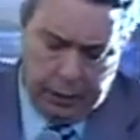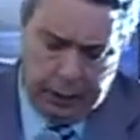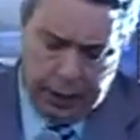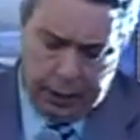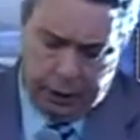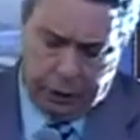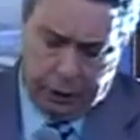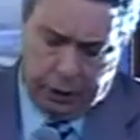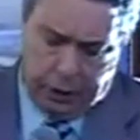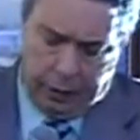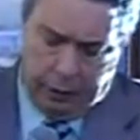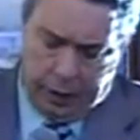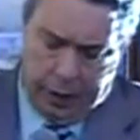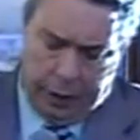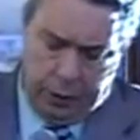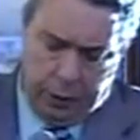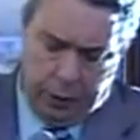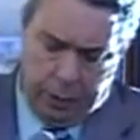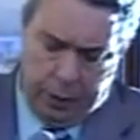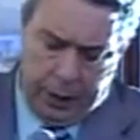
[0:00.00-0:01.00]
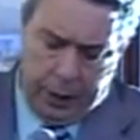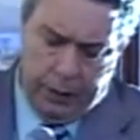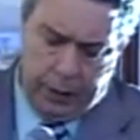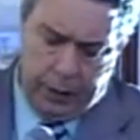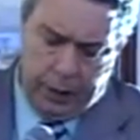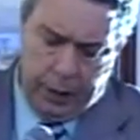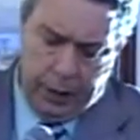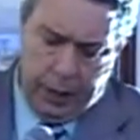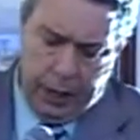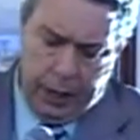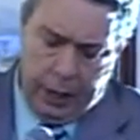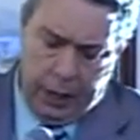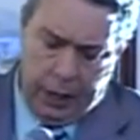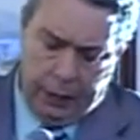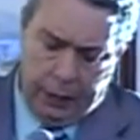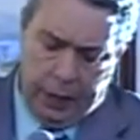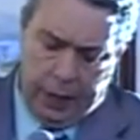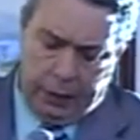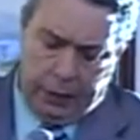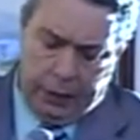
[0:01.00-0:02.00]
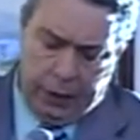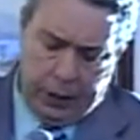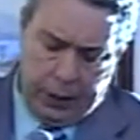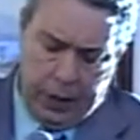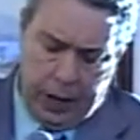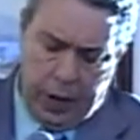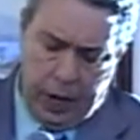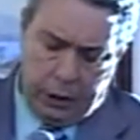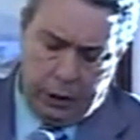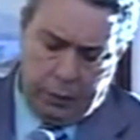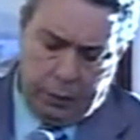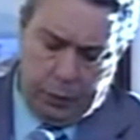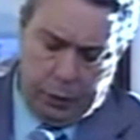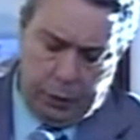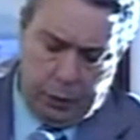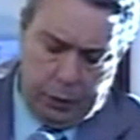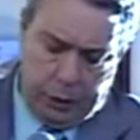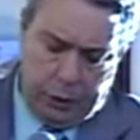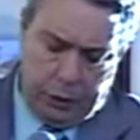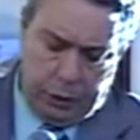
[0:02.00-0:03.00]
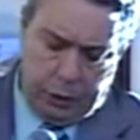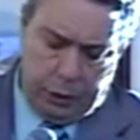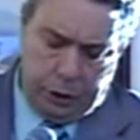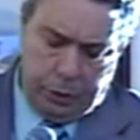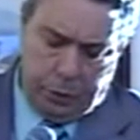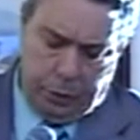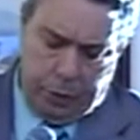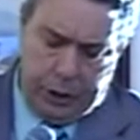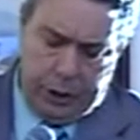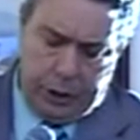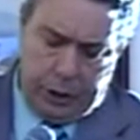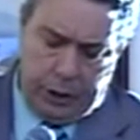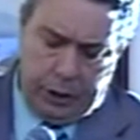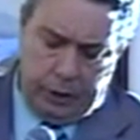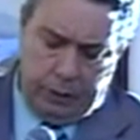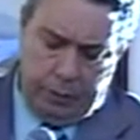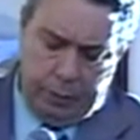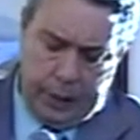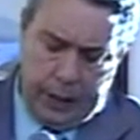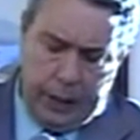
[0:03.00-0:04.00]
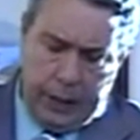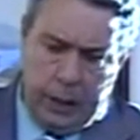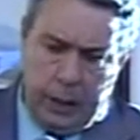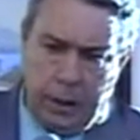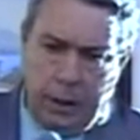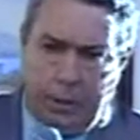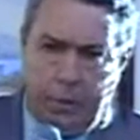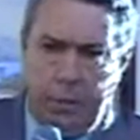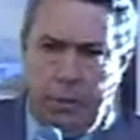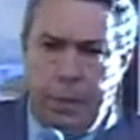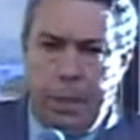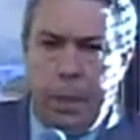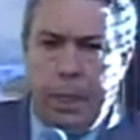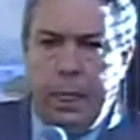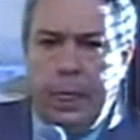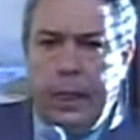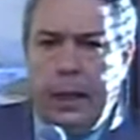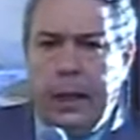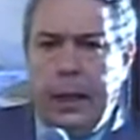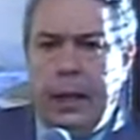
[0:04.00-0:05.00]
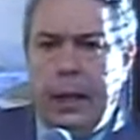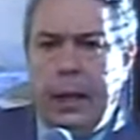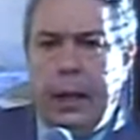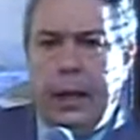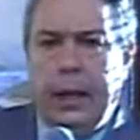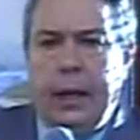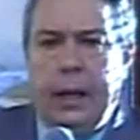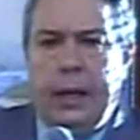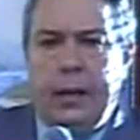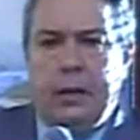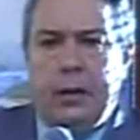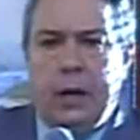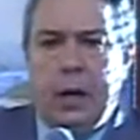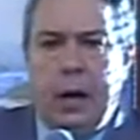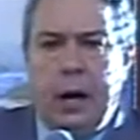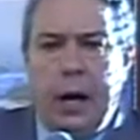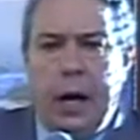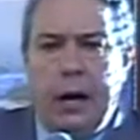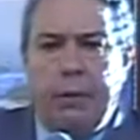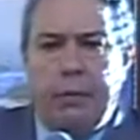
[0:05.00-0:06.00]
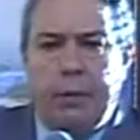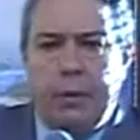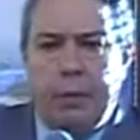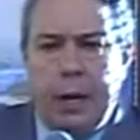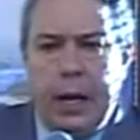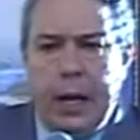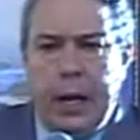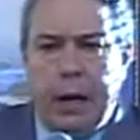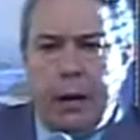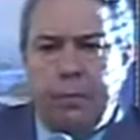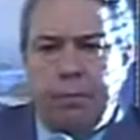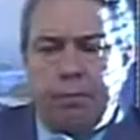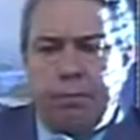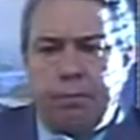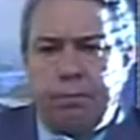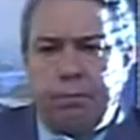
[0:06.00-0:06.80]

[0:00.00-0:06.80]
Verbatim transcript: But I certify you, brethren, that the gospel which was preached of me is not after man,